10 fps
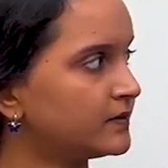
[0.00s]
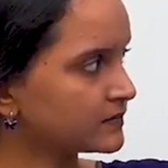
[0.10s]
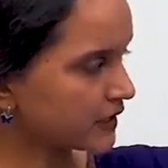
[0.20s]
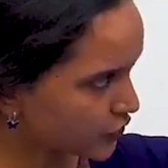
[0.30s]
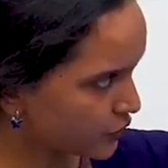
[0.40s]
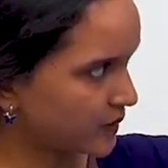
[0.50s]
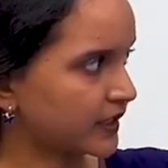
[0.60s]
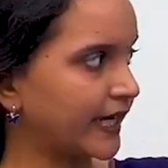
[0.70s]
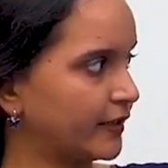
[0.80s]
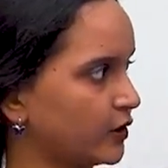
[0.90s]
instrument,
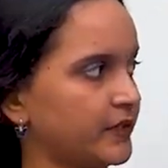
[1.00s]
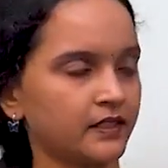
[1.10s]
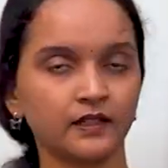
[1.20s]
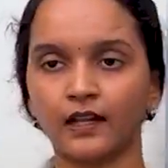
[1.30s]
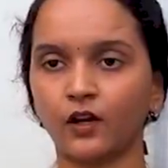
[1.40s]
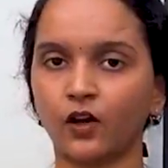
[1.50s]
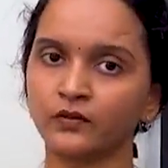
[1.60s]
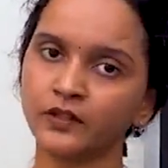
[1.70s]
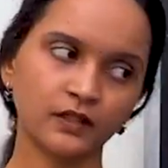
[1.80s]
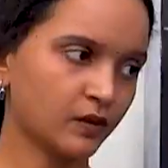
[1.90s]
calorimeter, along
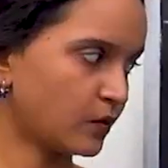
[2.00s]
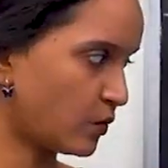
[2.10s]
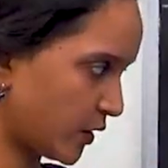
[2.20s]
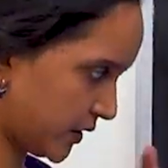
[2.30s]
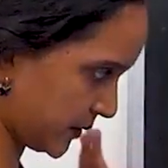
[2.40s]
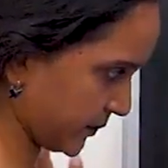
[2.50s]
with water.